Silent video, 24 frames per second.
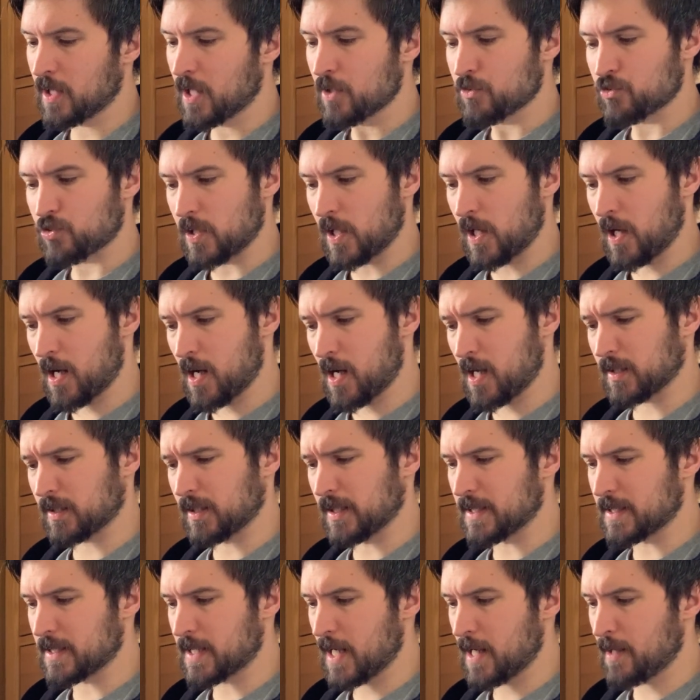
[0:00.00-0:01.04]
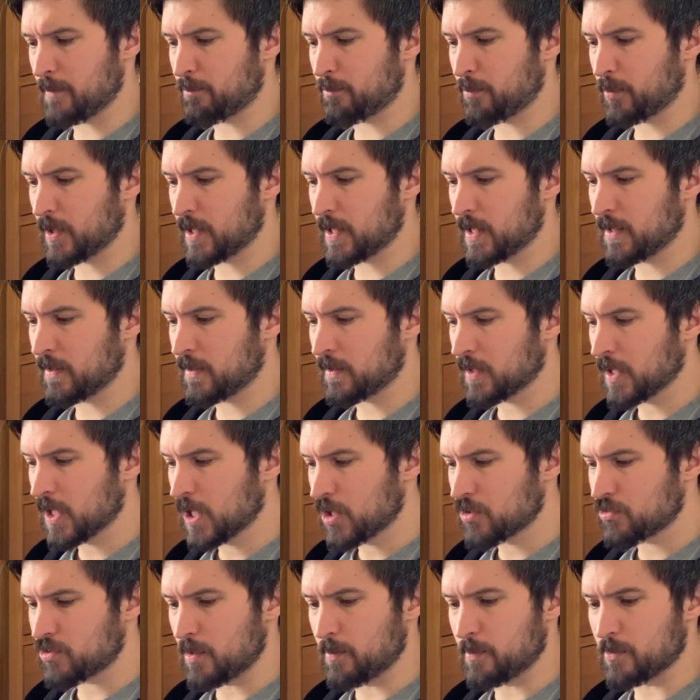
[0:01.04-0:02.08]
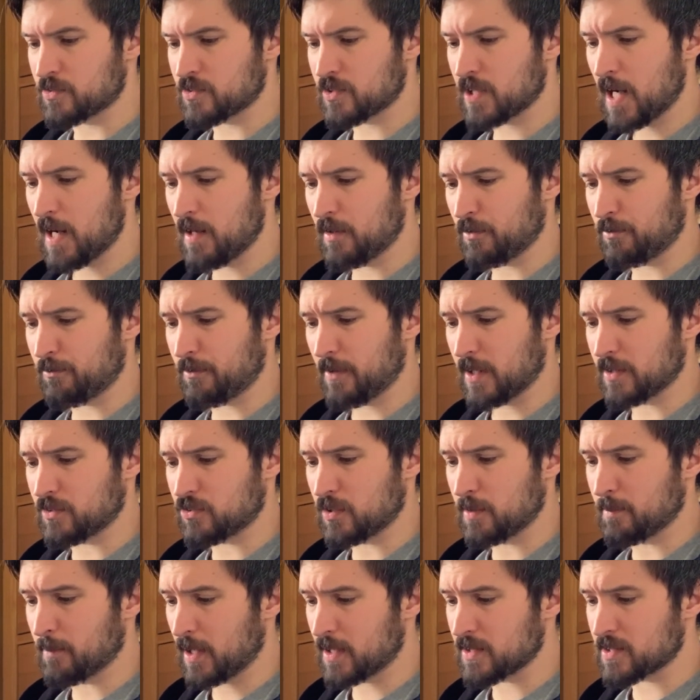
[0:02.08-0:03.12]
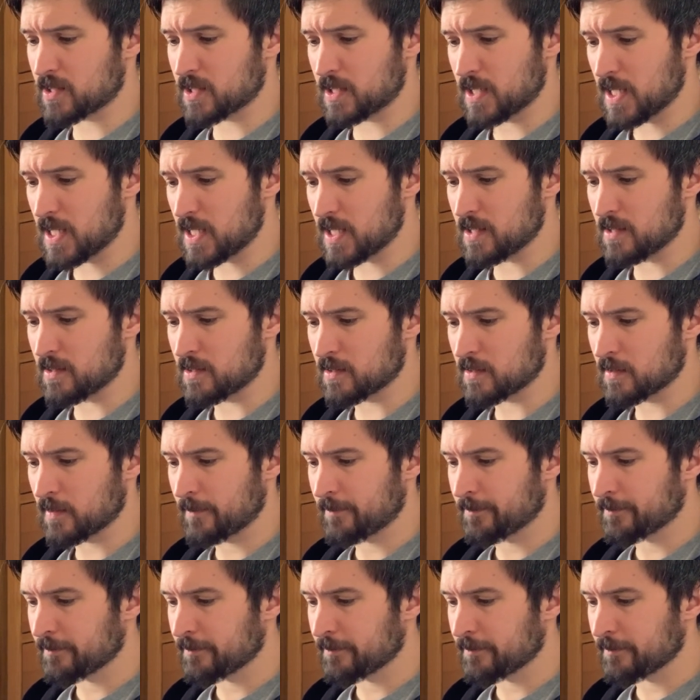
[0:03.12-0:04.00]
She hardly dared breathe. She was terrified she might sneeze.